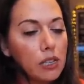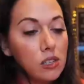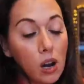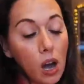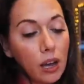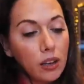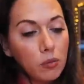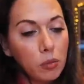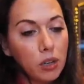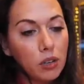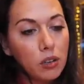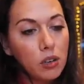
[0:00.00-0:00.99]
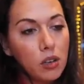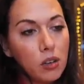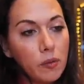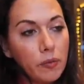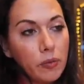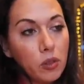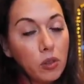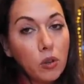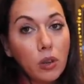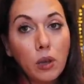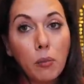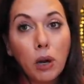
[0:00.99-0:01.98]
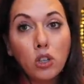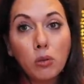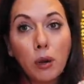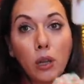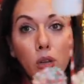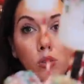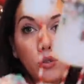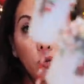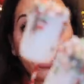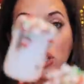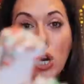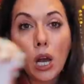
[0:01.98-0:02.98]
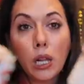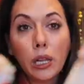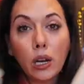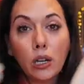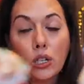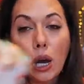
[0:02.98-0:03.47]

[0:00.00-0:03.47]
It's not, but they're little marshmallows with chocolate on